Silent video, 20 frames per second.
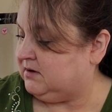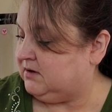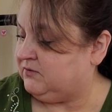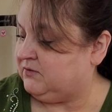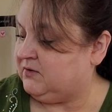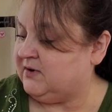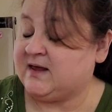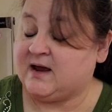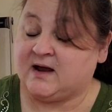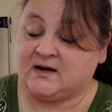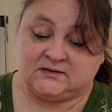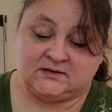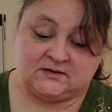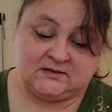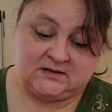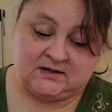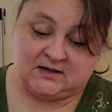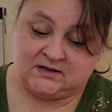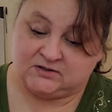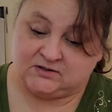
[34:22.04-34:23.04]
3,000
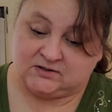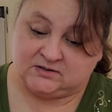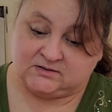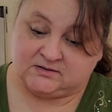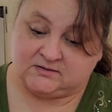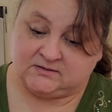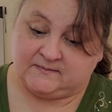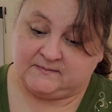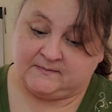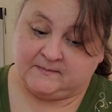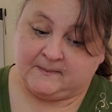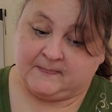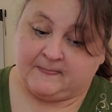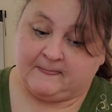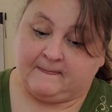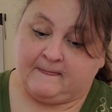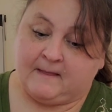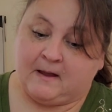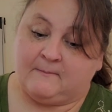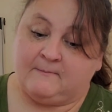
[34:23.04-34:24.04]
stitches.
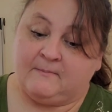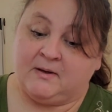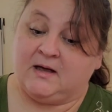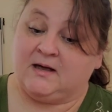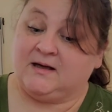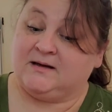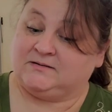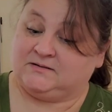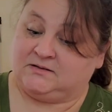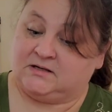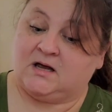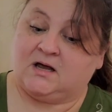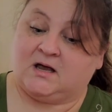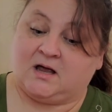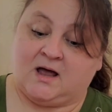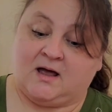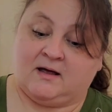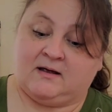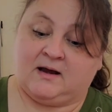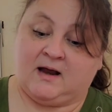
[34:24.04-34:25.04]
But
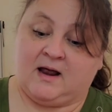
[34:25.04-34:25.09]
I,